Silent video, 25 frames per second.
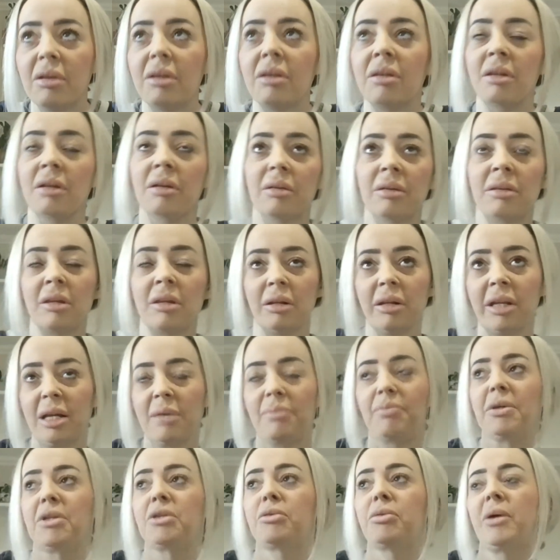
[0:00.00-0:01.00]
the
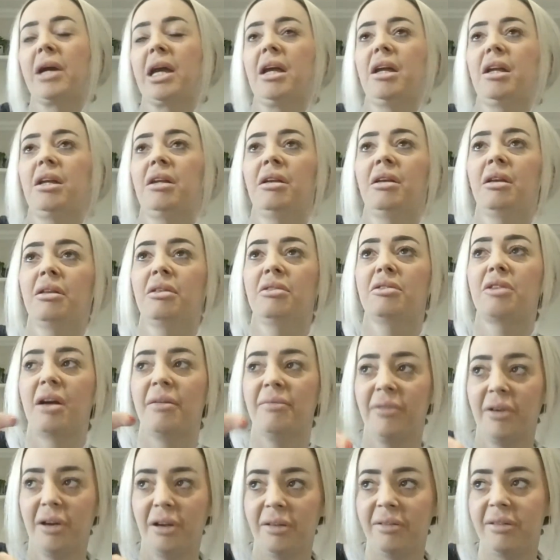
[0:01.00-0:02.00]
link between
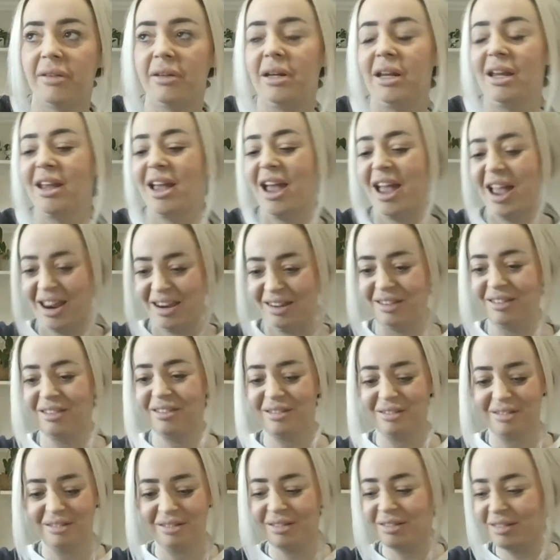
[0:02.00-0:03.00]
diversity
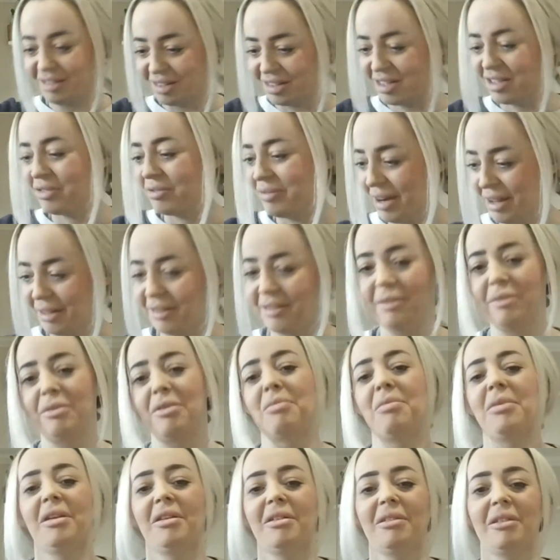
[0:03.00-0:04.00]
and the rest of the
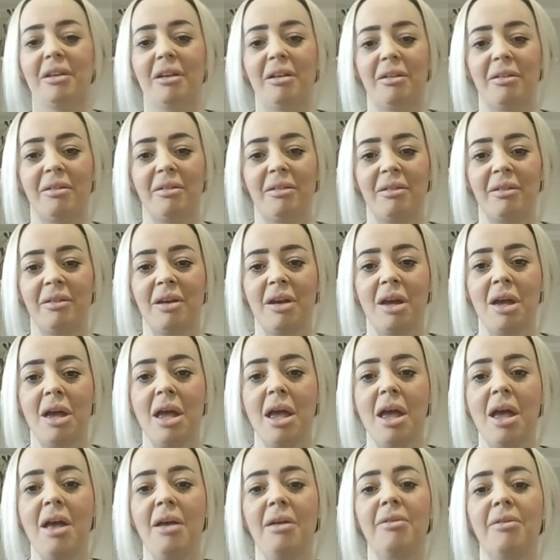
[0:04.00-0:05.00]
business.
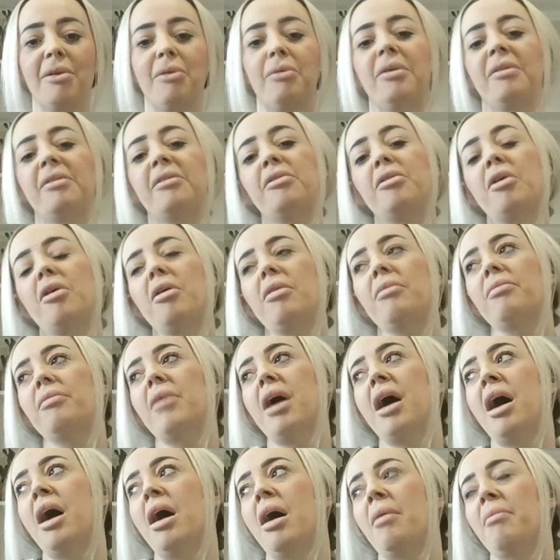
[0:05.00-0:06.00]
So it's not
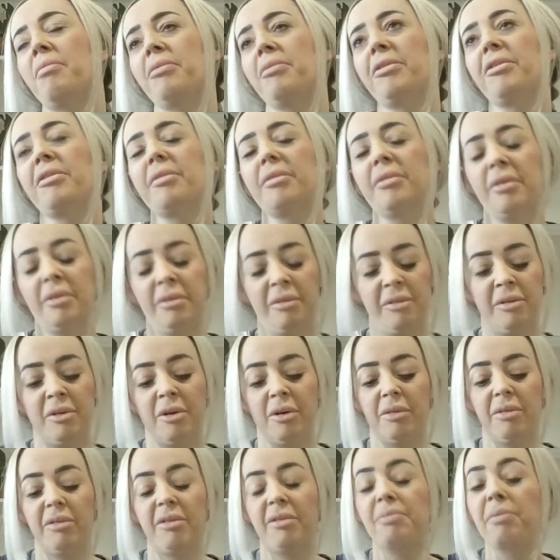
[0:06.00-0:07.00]

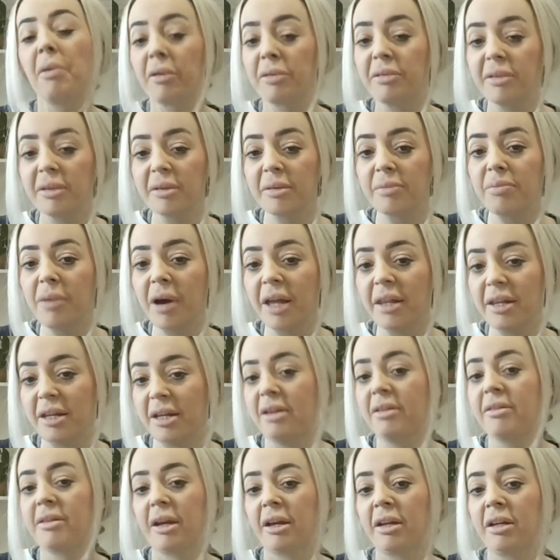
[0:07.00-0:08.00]
sponsored by the
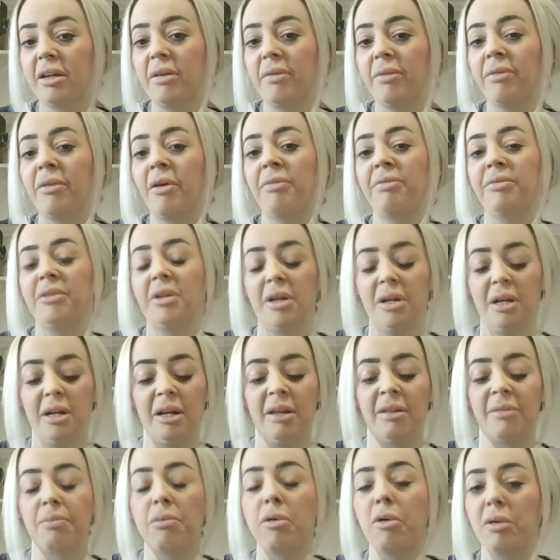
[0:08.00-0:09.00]
executive often.
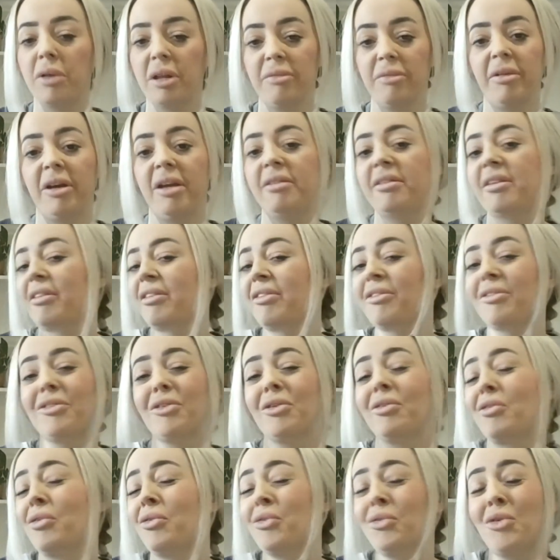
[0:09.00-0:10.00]
It's poorly researched
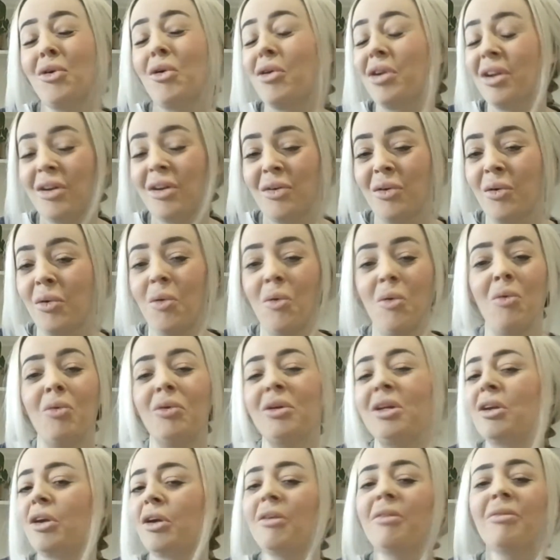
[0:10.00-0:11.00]
or not at all.
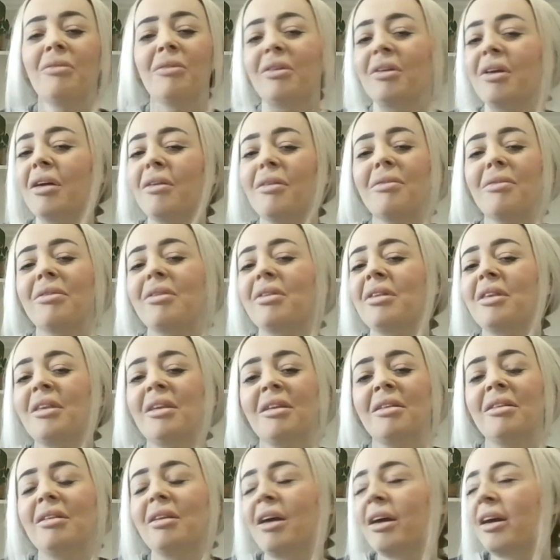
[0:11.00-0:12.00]

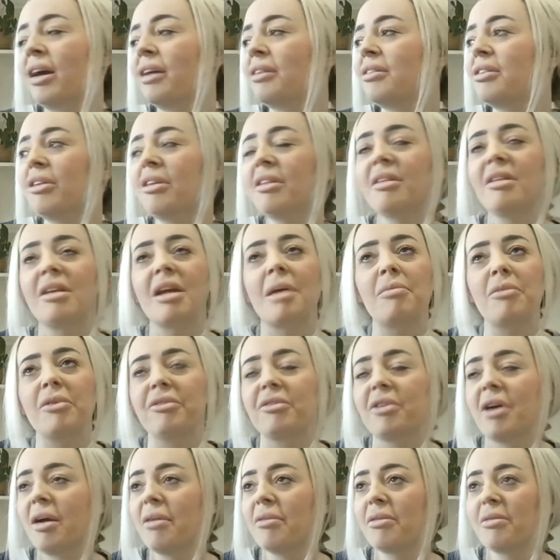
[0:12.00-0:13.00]
Then I can't tell you the number of
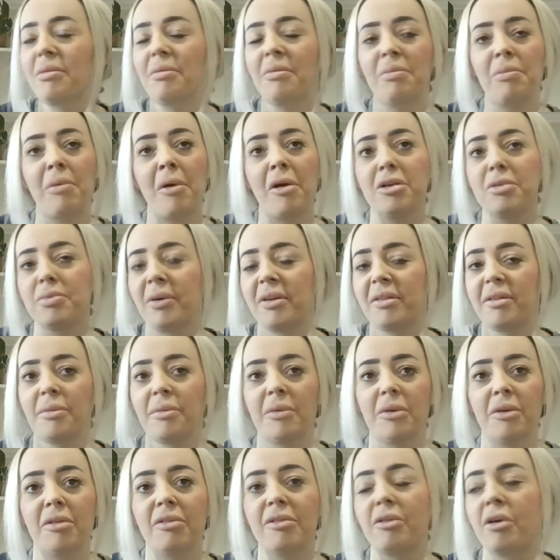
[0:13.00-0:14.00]
times we've approached by
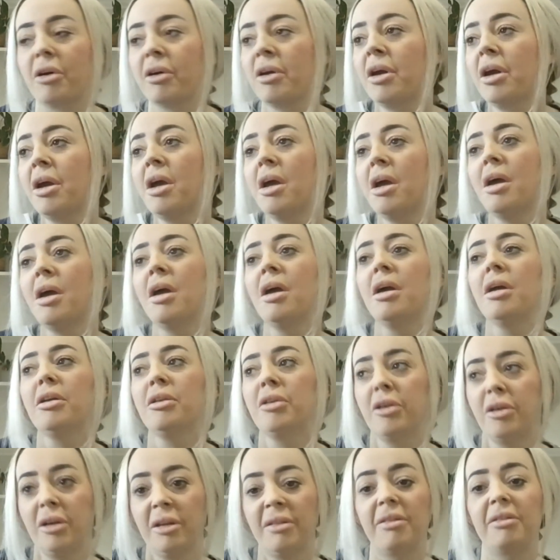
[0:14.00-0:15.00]
someone who's got,
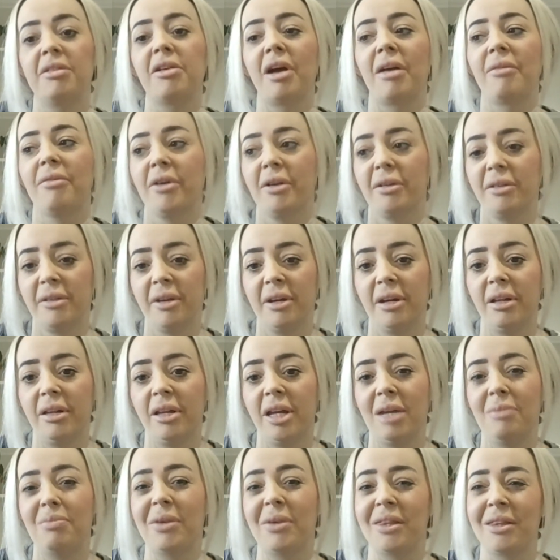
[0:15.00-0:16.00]
is a diversity
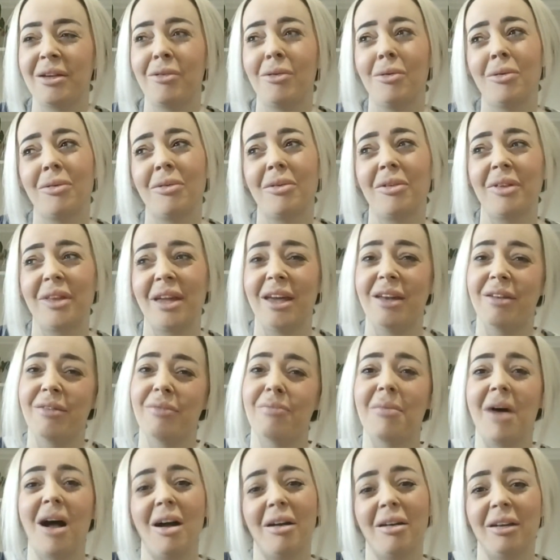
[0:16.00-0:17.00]
lead, but they're also the head of
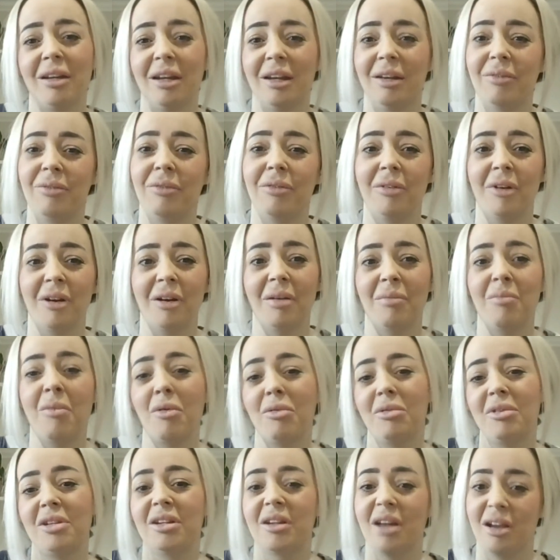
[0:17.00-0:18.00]
marketing for a
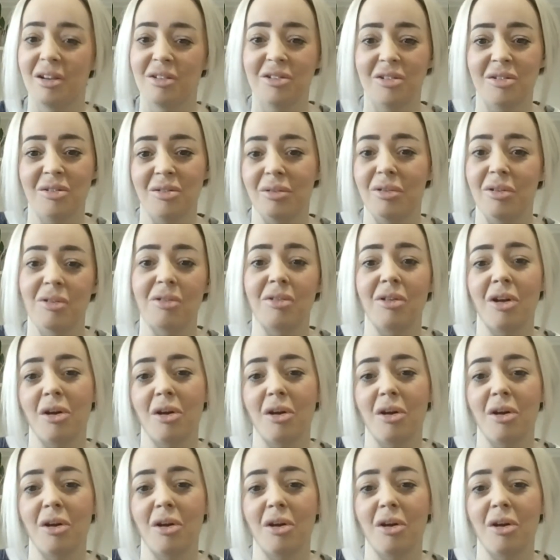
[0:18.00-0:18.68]
multinational or global